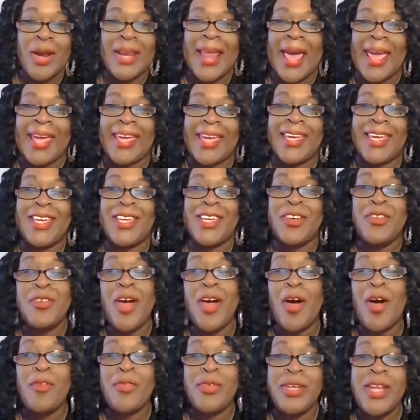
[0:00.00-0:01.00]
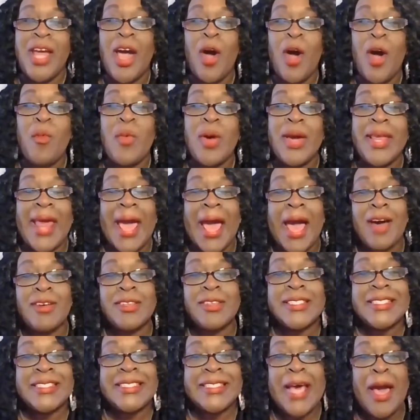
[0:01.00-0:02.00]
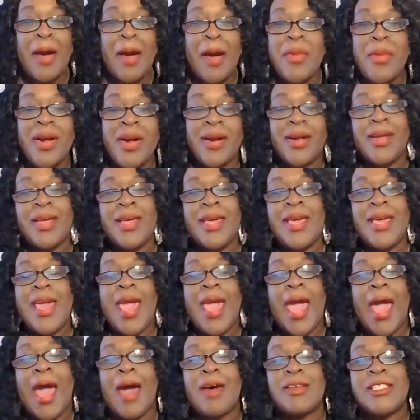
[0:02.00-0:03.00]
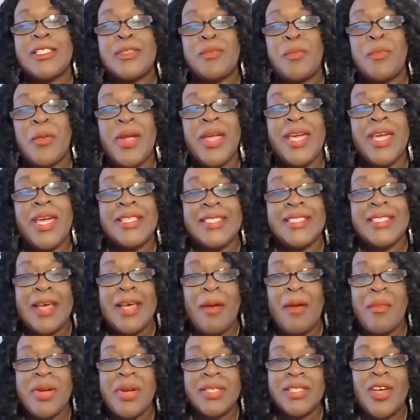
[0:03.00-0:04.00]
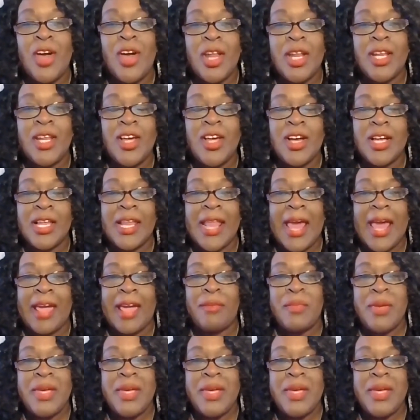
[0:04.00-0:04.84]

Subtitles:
Like, you don't know what our spring and summer is going to look like,